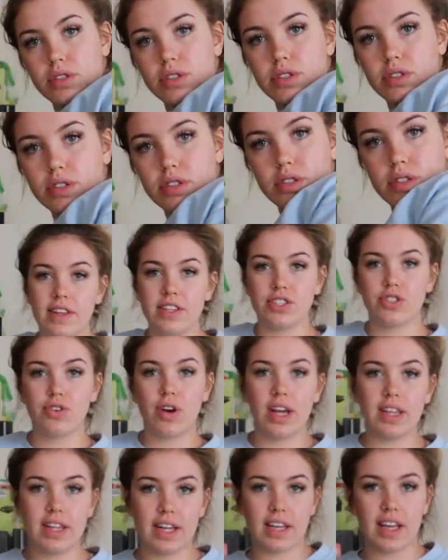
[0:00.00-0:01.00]
and these
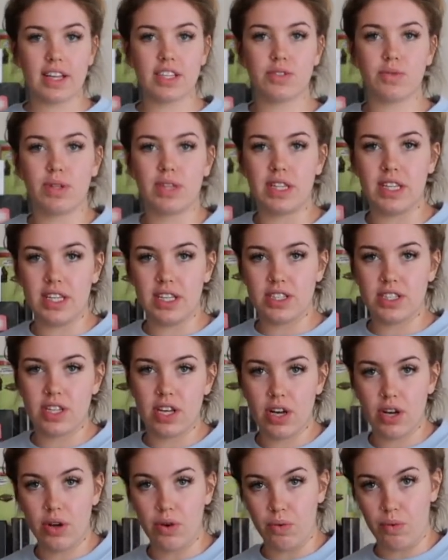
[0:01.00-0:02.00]
gray leggings with these
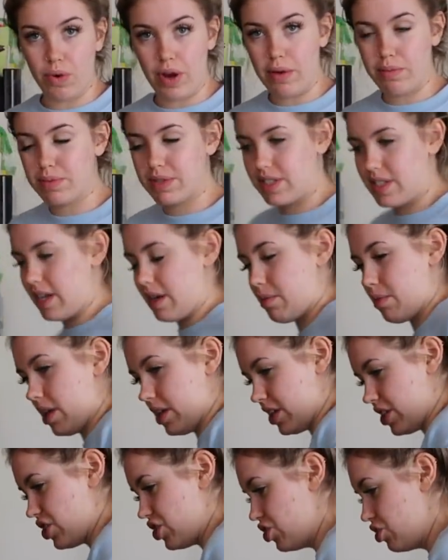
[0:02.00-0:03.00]
rips that I'm
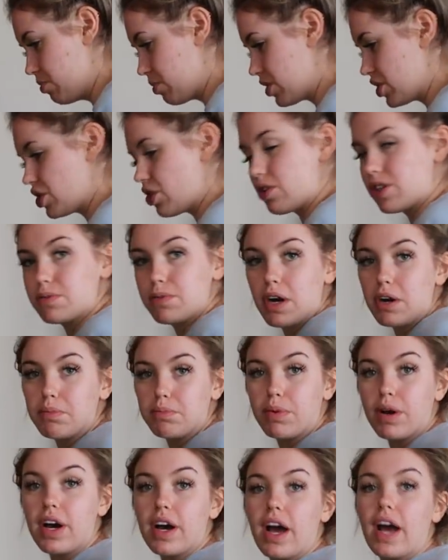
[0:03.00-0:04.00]
not like super stoked
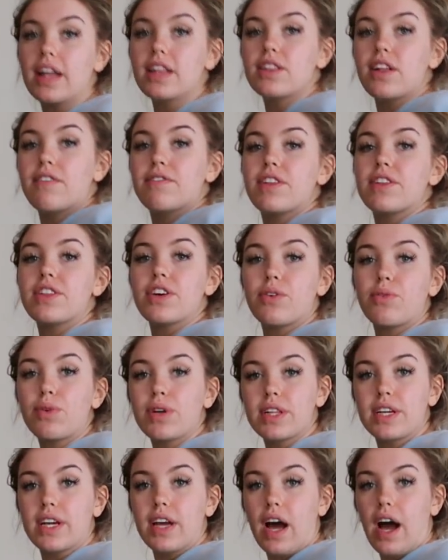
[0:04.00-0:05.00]
about, but I love that they're
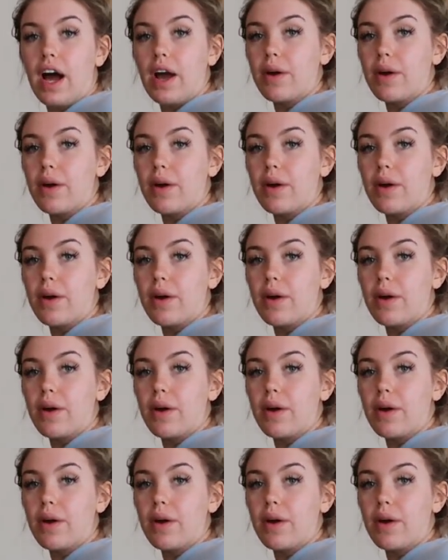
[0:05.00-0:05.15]
really